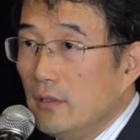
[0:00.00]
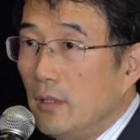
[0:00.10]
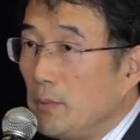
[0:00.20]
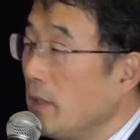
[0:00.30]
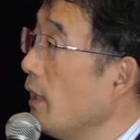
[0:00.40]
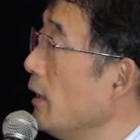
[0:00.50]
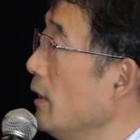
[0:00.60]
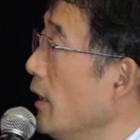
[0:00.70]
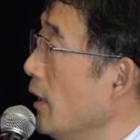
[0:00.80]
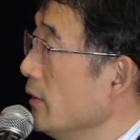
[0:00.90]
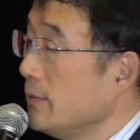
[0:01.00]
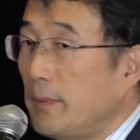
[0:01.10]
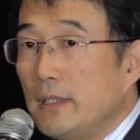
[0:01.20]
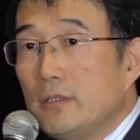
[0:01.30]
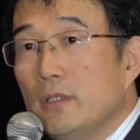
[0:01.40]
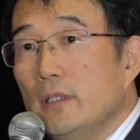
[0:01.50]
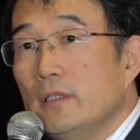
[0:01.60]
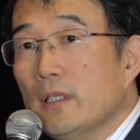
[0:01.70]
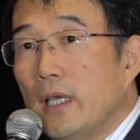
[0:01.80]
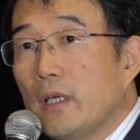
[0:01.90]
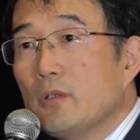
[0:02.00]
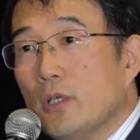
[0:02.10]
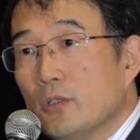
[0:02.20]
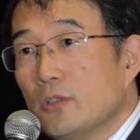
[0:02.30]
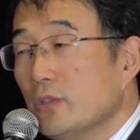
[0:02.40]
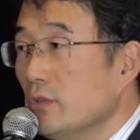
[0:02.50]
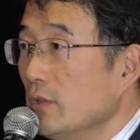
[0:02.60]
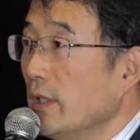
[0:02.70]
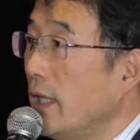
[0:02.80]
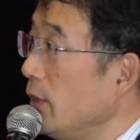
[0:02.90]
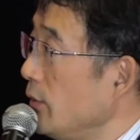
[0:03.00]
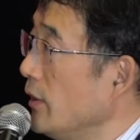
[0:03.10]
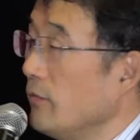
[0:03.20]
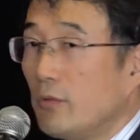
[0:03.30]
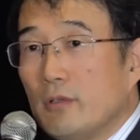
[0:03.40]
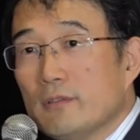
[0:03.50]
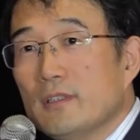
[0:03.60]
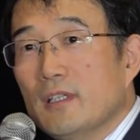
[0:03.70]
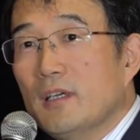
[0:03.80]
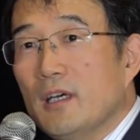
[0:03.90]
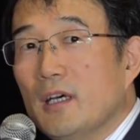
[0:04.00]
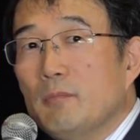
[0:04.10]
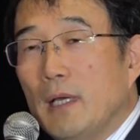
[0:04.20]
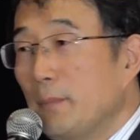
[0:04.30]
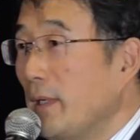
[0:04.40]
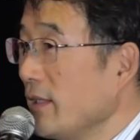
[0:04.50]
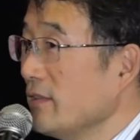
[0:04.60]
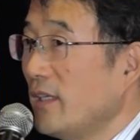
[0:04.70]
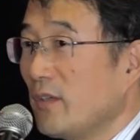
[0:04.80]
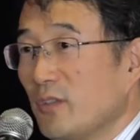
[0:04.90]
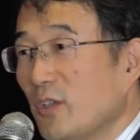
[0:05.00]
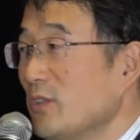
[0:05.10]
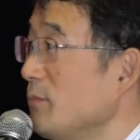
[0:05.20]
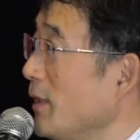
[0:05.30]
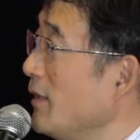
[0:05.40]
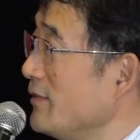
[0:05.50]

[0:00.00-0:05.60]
Alberta, especially in the agricultural area, of course. My bank is the Agricultural Bank of